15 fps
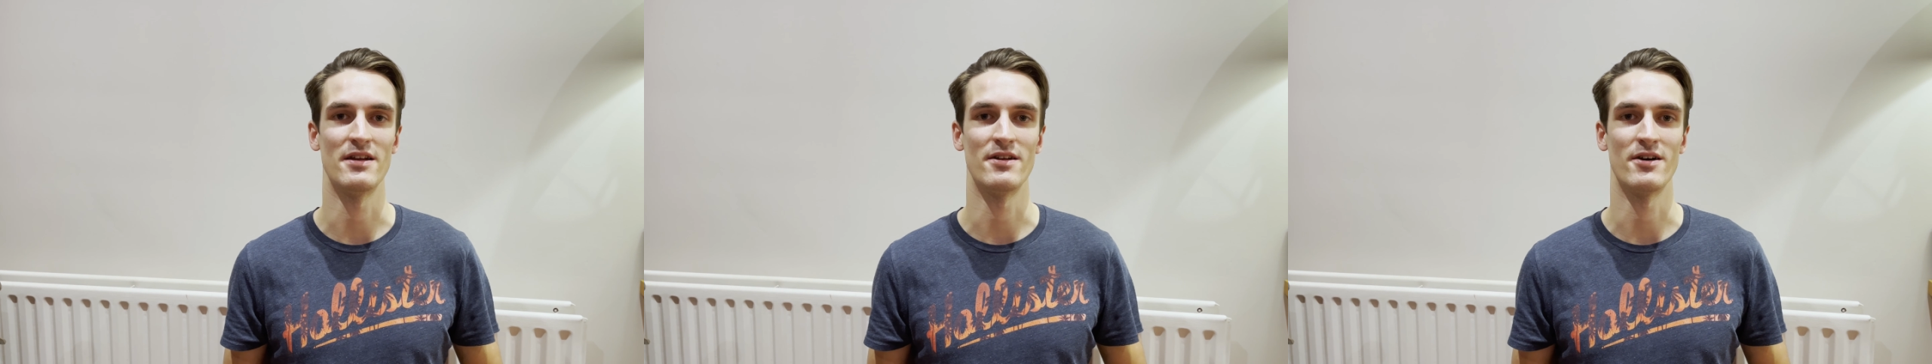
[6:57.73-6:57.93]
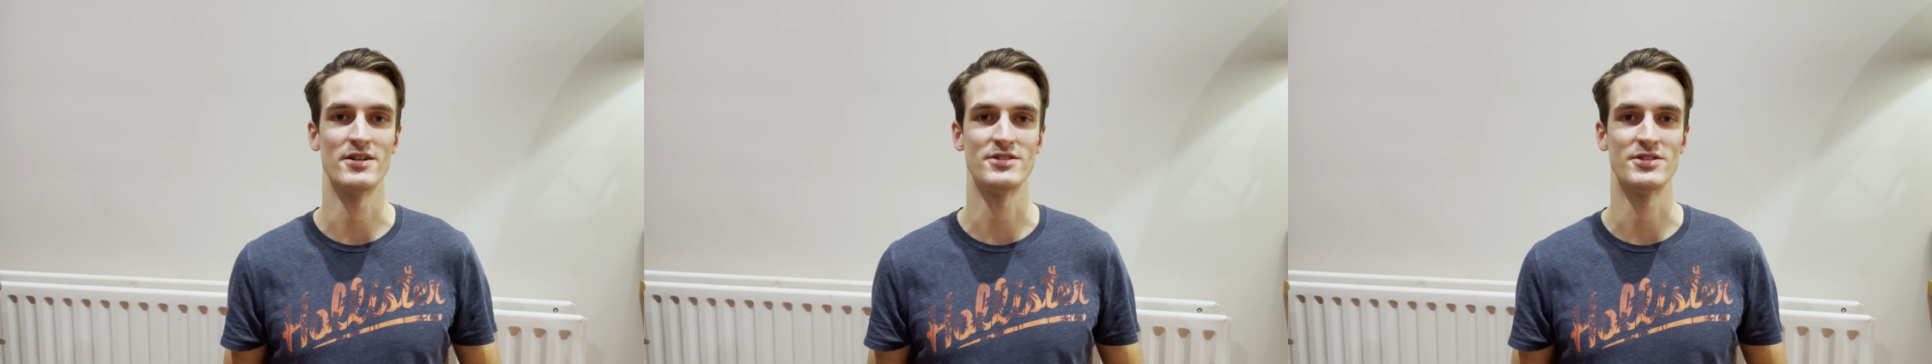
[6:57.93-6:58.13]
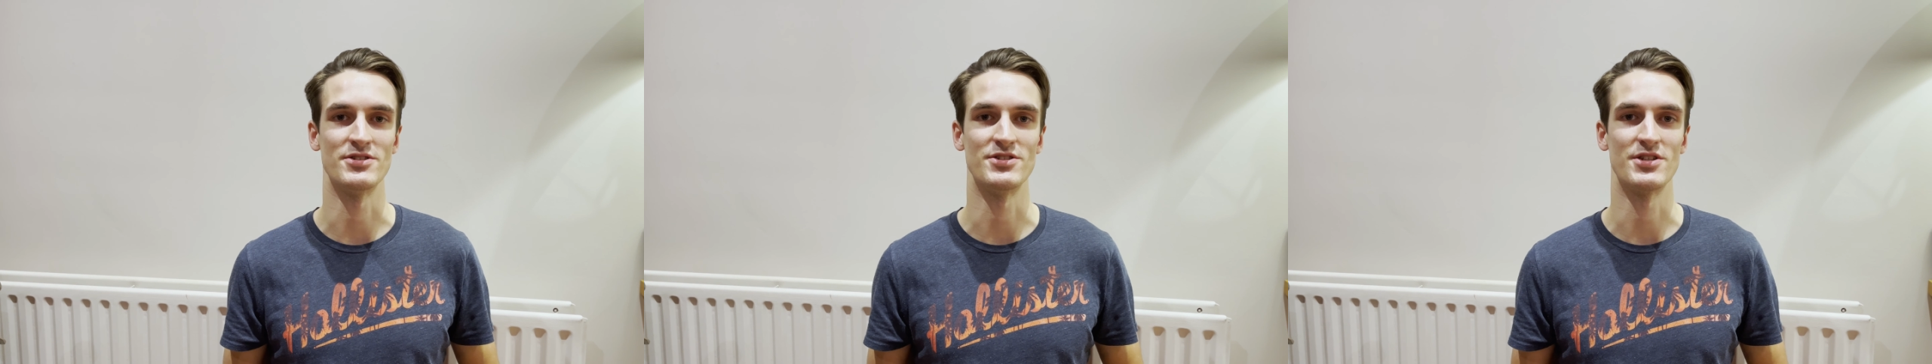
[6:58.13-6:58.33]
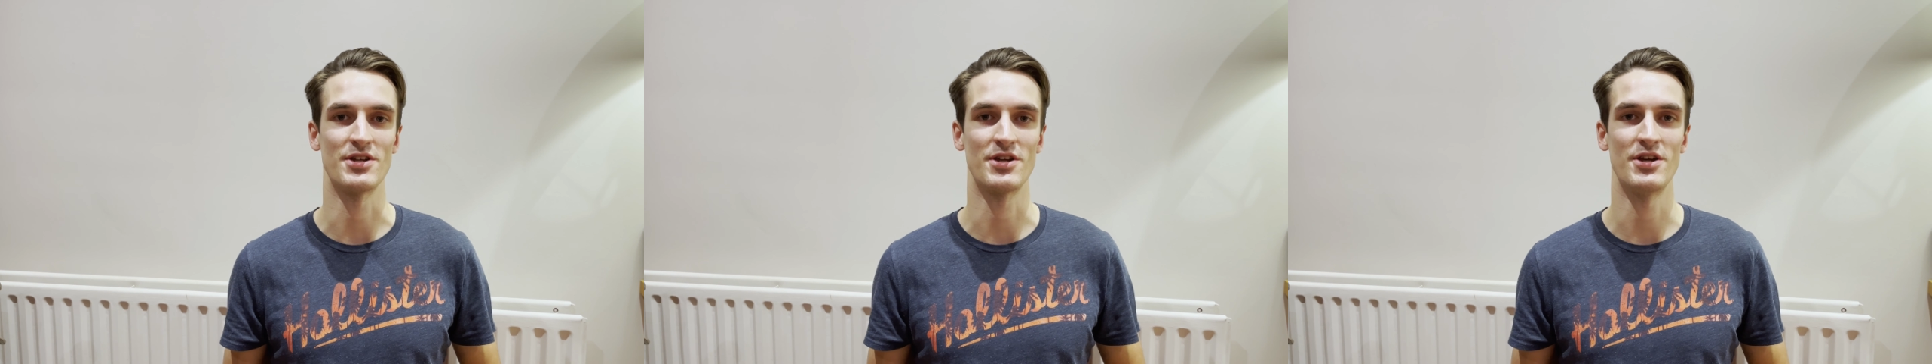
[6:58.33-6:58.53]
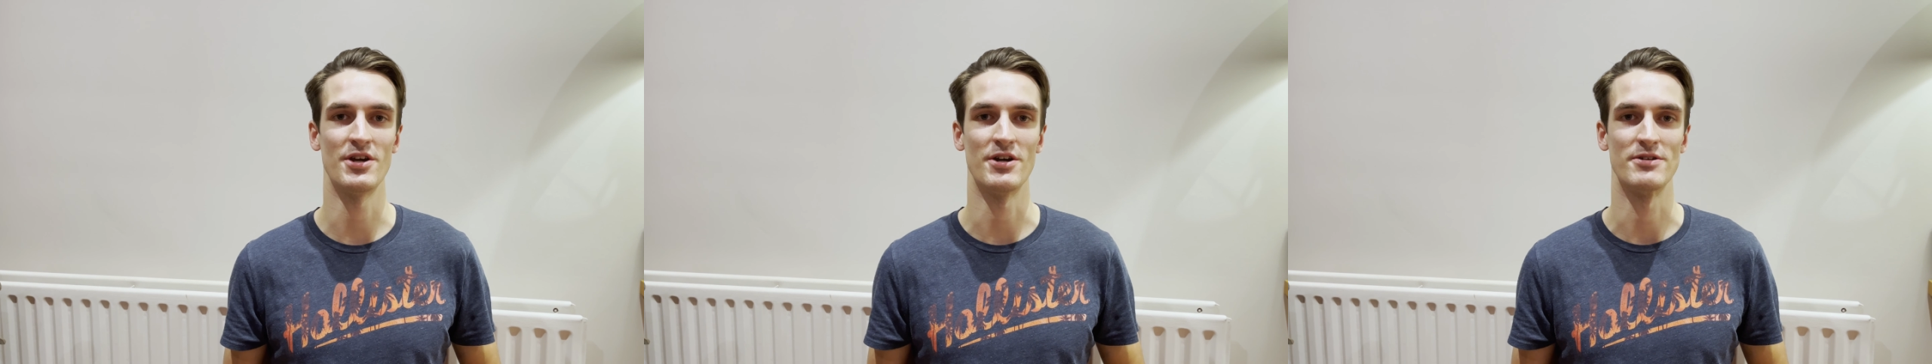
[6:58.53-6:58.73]
nice and
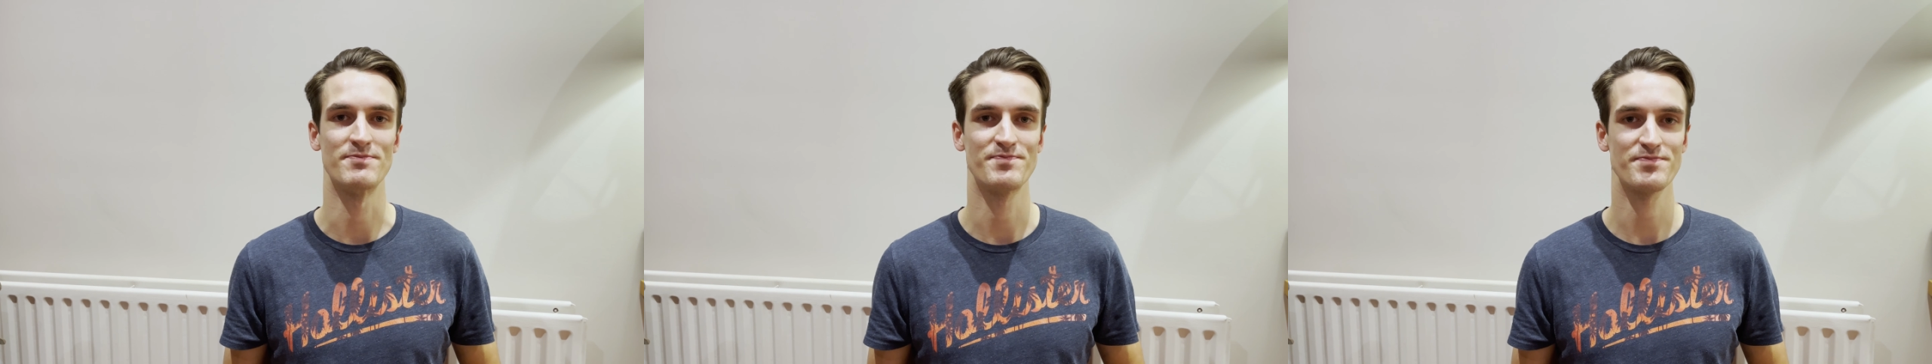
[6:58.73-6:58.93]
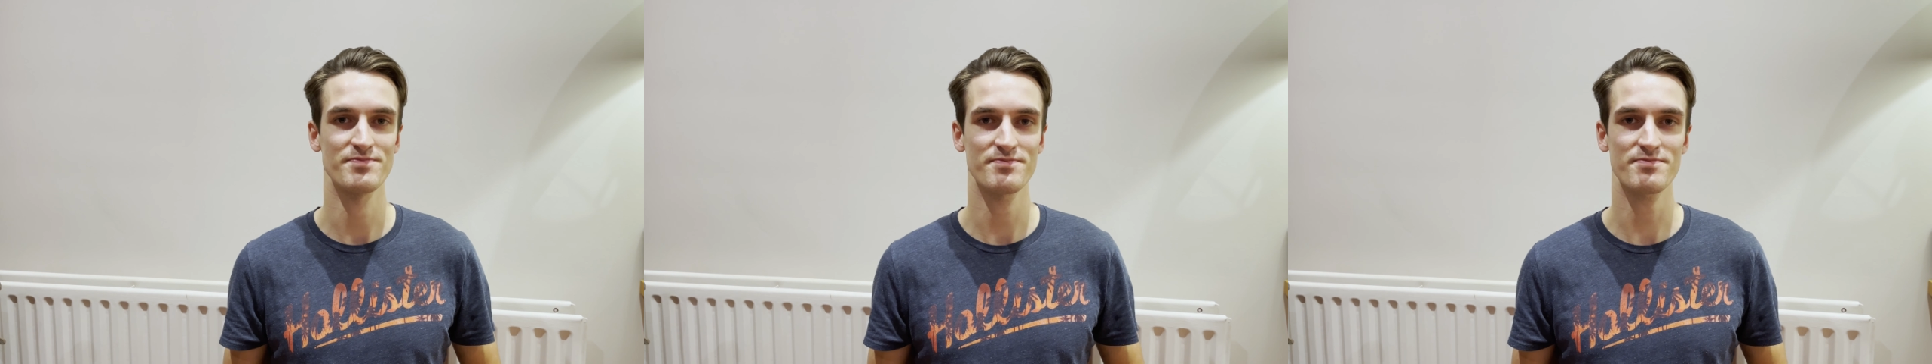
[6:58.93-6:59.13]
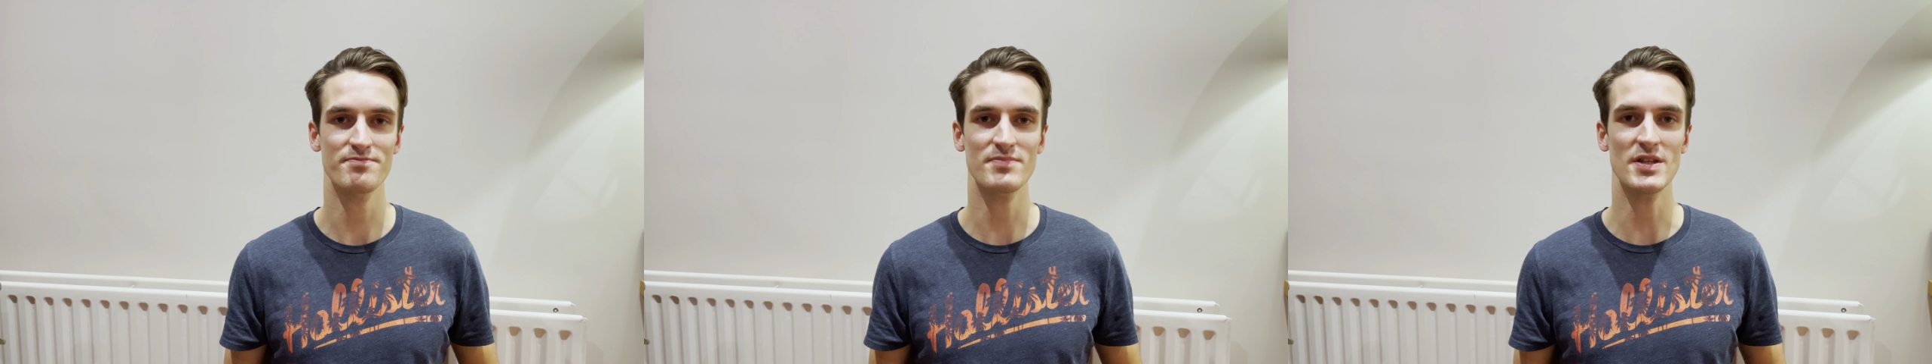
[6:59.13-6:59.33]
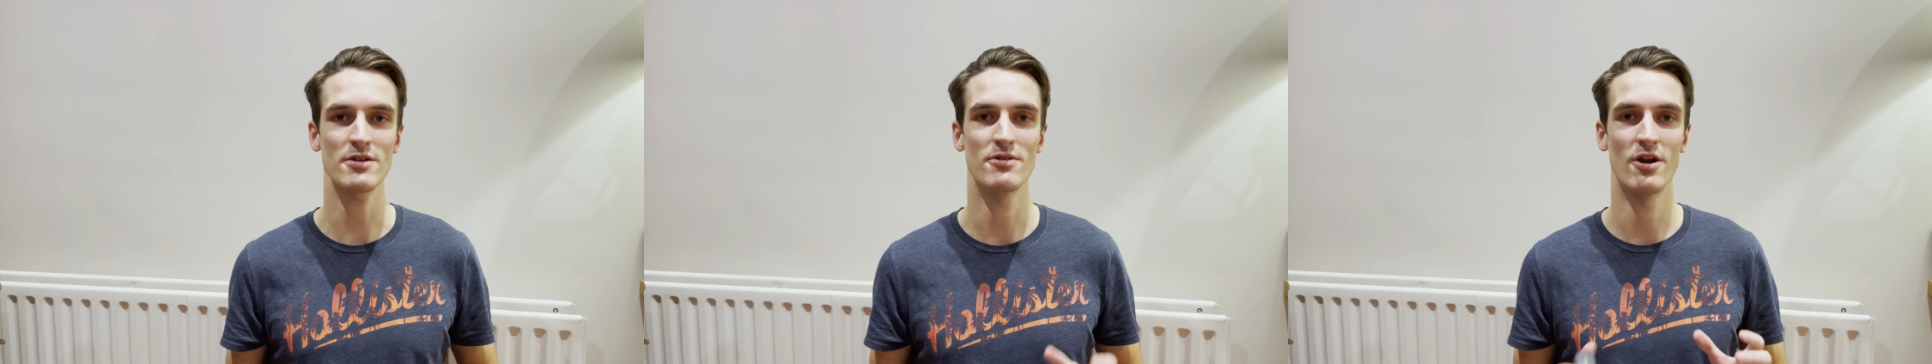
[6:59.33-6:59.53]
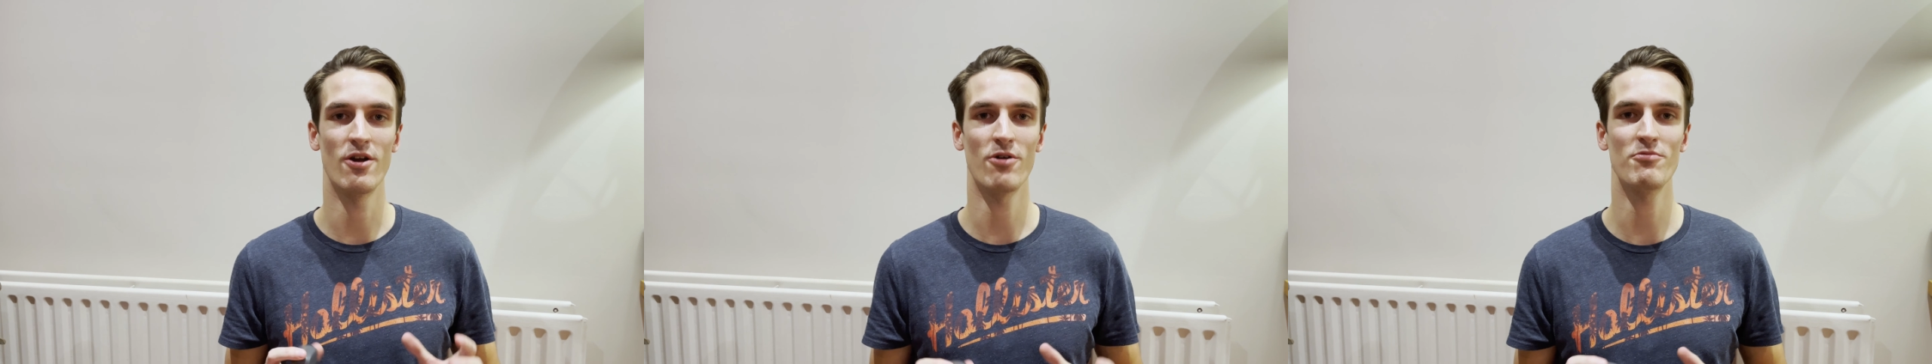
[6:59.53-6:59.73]
secure.
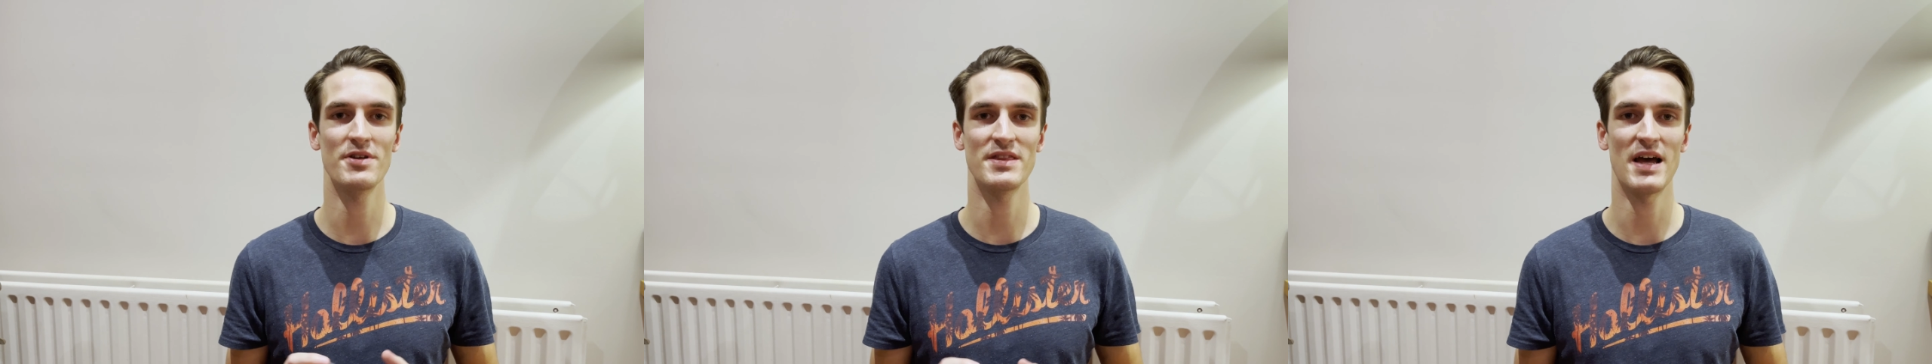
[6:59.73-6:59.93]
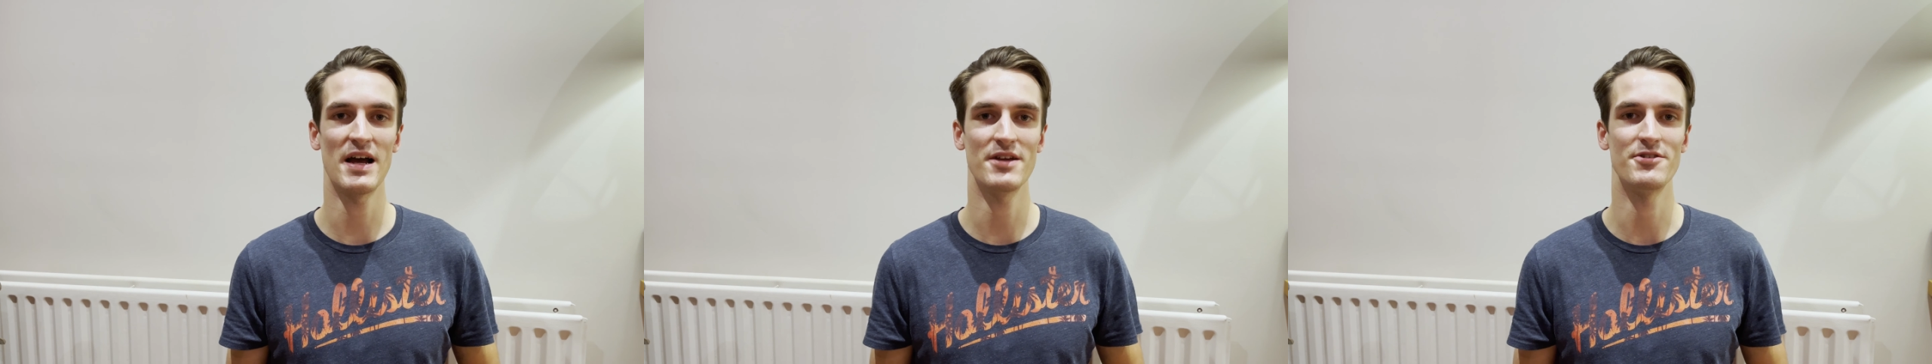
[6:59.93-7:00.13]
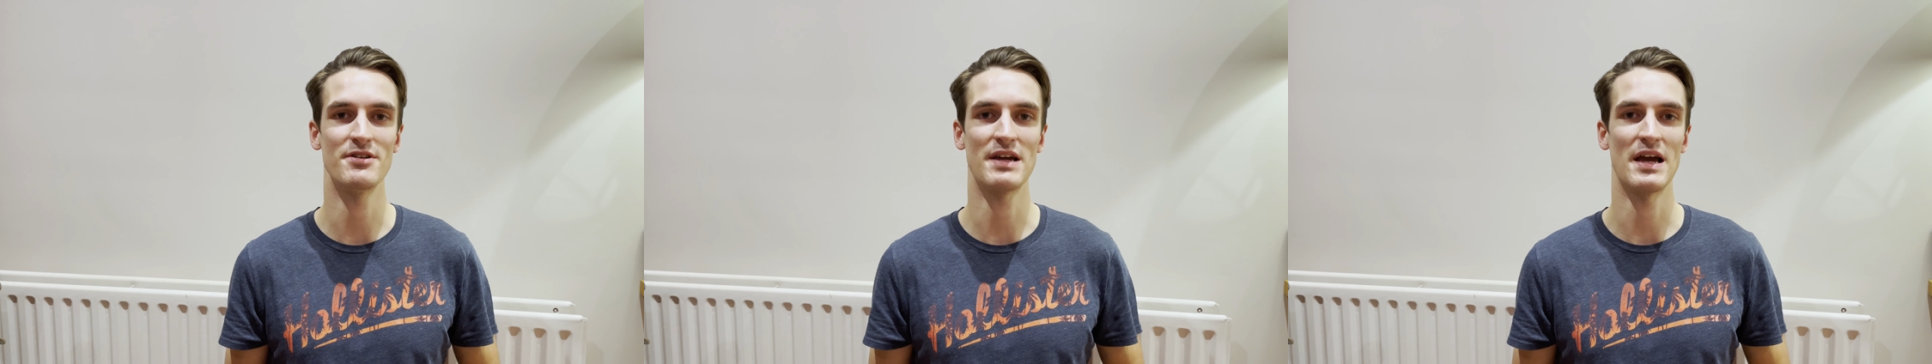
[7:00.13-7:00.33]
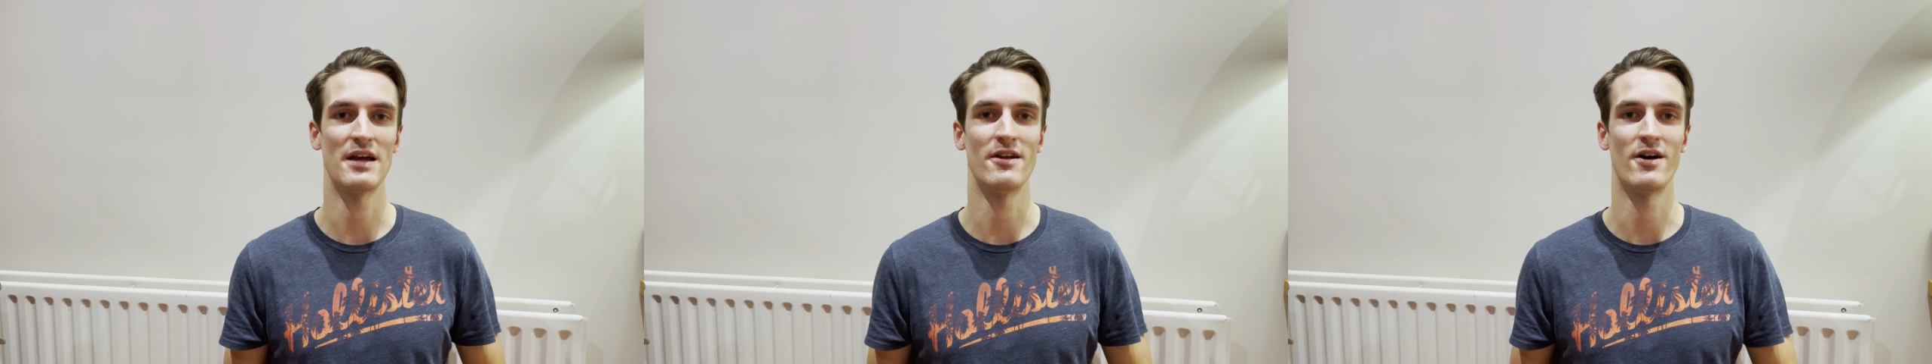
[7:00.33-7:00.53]
Along with that, you get an